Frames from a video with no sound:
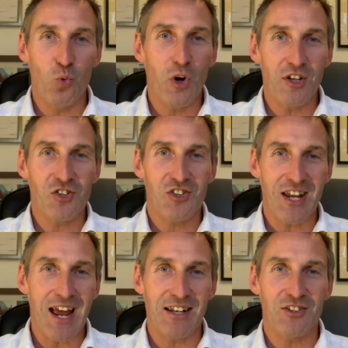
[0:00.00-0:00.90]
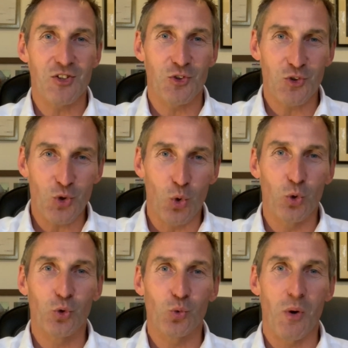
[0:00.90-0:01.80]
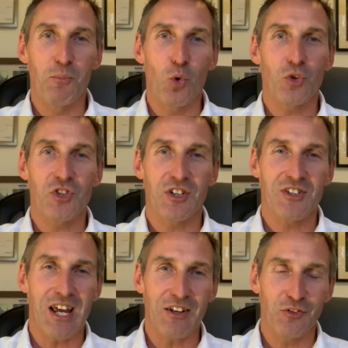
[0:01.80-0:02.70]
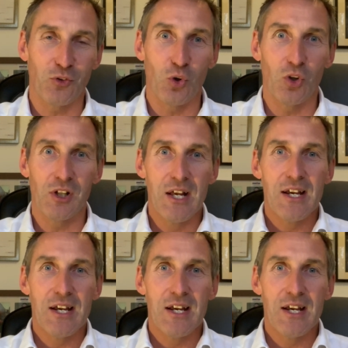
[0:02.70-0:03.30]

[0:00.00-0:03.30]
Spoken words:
which stands and stalls were more successful,